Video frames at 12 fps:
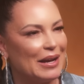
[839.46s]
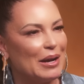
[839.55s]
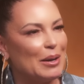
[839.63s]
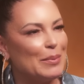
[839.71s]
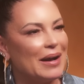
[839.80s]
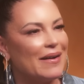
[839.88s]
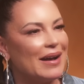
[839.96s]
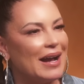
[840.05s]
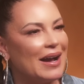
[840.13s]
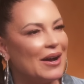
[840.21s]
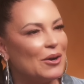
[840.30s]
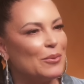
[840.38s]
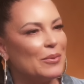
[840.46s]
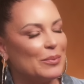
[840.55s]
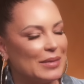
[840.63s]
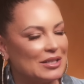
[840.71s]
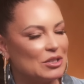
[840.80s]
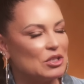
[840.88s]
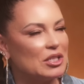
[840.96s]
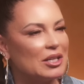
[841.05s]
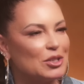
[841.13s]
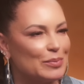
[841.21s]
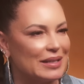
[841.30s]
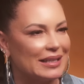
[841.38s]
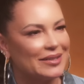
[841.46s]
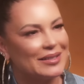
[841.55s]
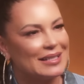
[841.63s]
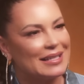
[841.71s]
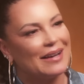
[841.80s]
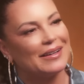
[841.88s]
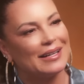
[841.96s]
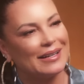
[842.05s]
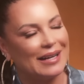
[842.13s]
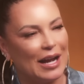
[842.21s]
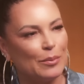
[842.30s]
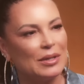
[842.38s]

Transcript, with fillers: about how much judgment there is out here, how